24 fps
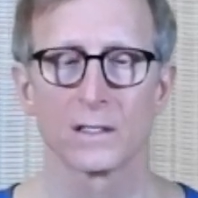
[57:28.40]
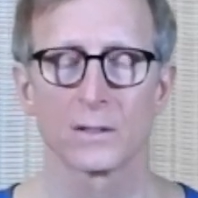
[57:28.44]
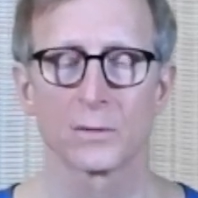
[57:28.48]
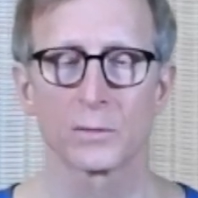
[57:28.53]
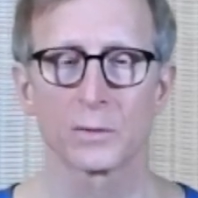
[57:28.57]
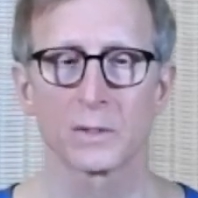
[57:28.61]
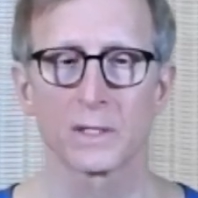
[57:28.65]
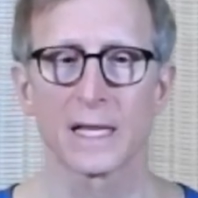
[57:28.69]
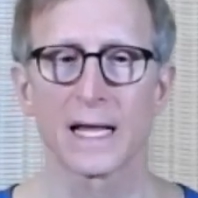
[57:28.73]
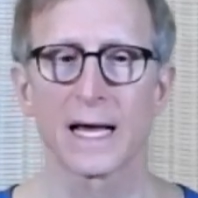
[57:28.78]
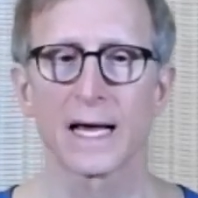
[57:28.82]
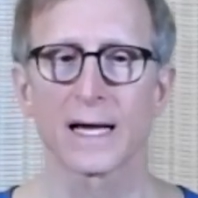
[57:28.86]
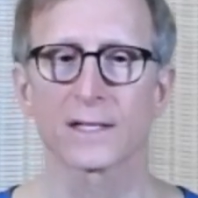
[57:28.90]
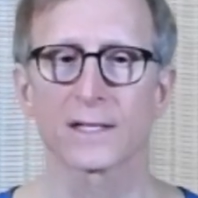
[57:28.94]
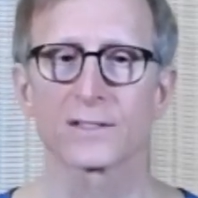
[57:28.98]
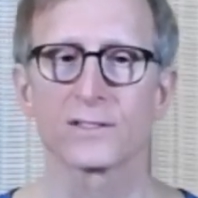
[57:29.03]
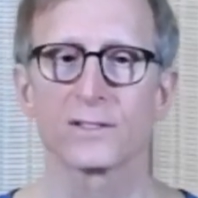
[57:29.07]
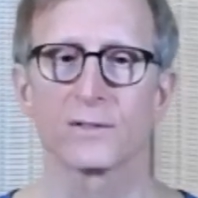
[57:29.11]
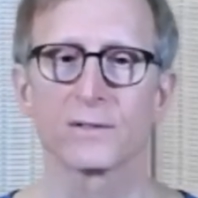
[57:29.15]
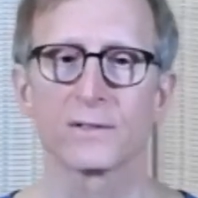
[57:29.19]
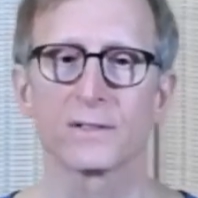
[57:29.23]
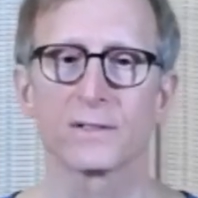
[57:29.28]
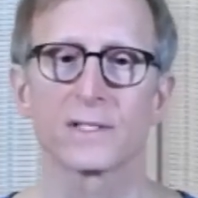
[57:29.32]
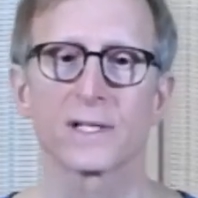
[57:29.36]
Relax
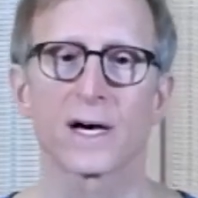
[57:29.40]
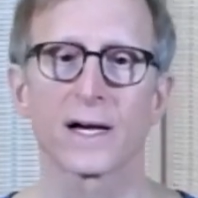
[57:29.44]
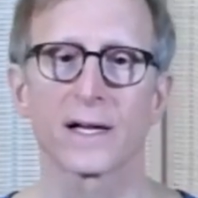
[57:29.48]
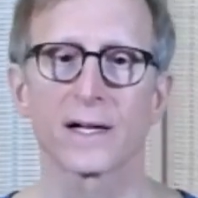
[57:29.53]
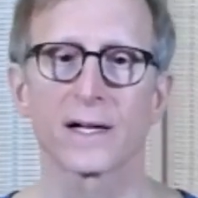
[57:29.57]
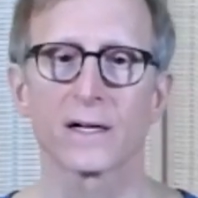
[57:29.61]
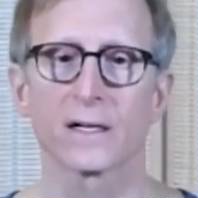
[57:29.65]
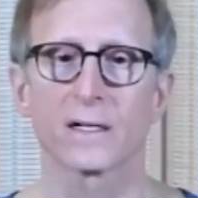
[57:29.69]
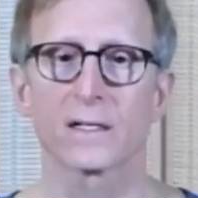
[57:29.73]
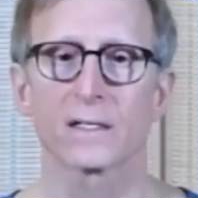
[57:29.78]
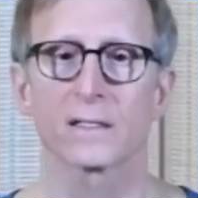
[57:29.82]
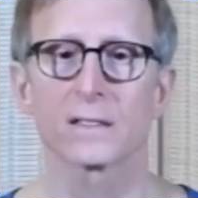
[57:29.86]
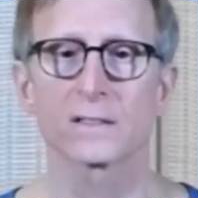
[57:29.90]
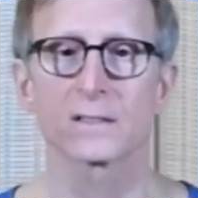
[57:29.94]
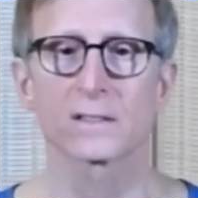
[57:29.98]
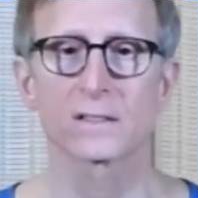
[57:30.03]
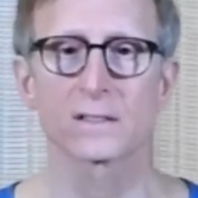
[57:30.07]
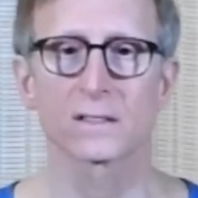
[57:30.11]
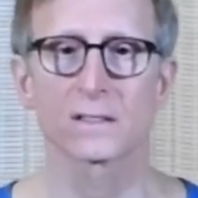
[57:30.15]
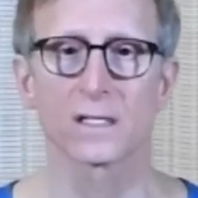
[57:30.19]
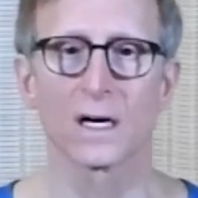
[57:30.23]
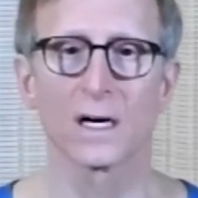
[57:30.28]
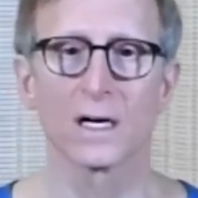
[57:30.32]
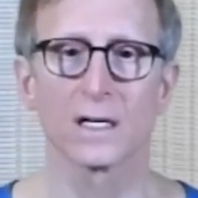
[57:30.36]
your entire
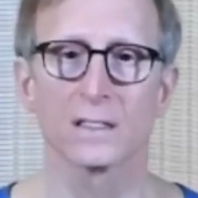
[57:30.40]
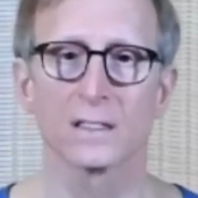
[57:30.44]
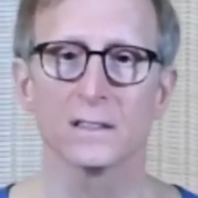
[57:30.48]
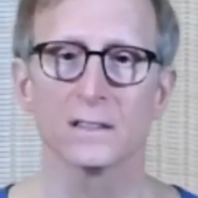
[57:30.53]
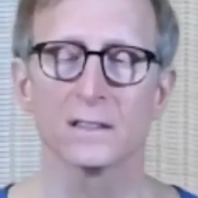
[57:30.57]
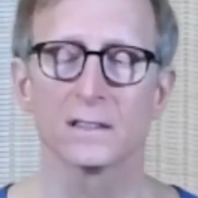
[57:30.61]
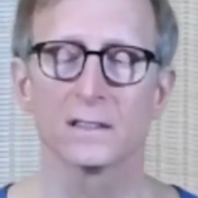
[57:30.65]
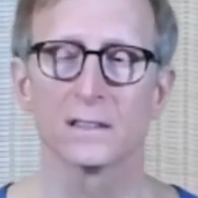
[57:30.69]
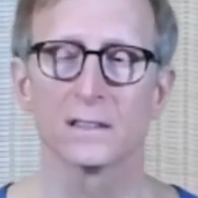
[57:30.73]
skull.